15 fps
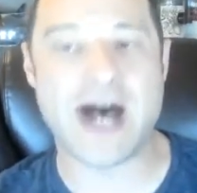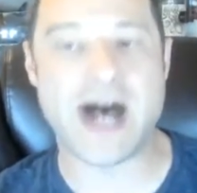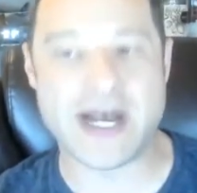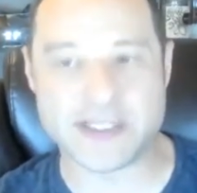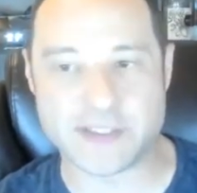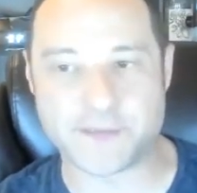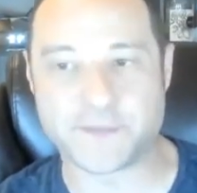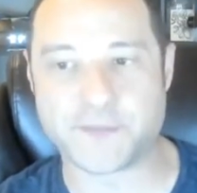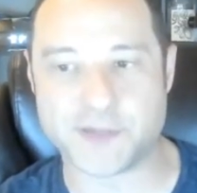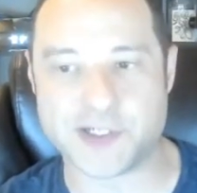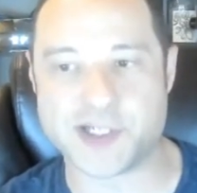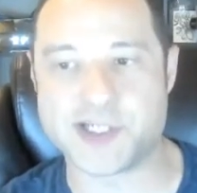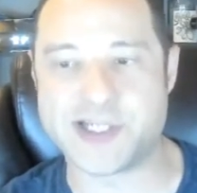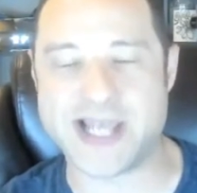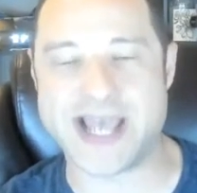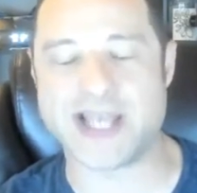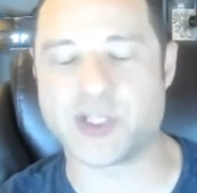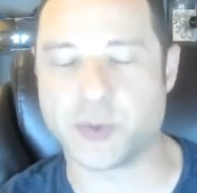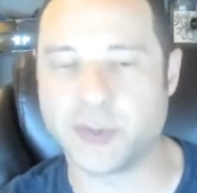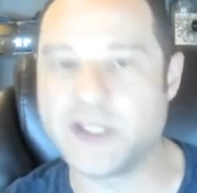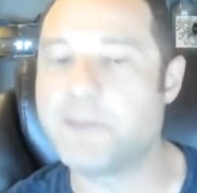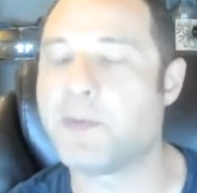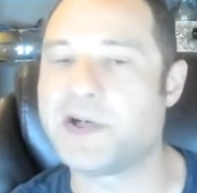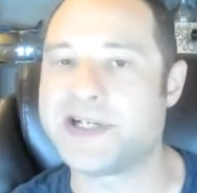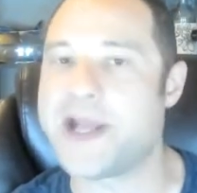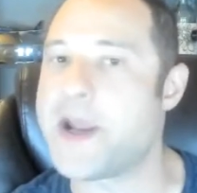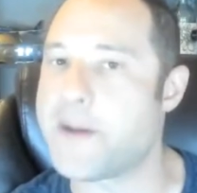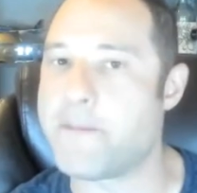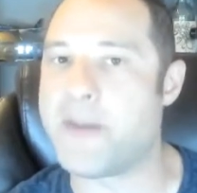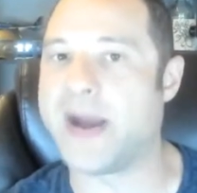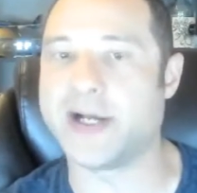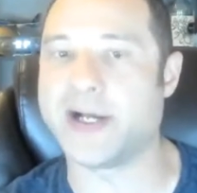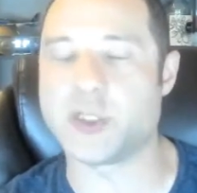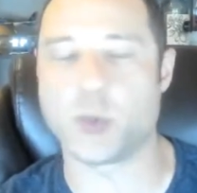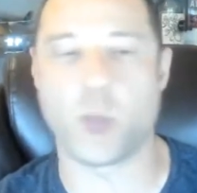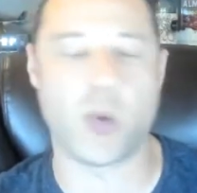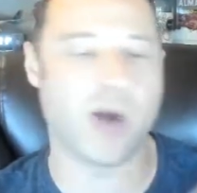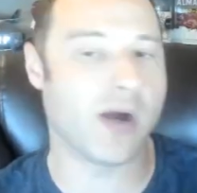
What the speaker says: on the first day. It's really important to get your bearings.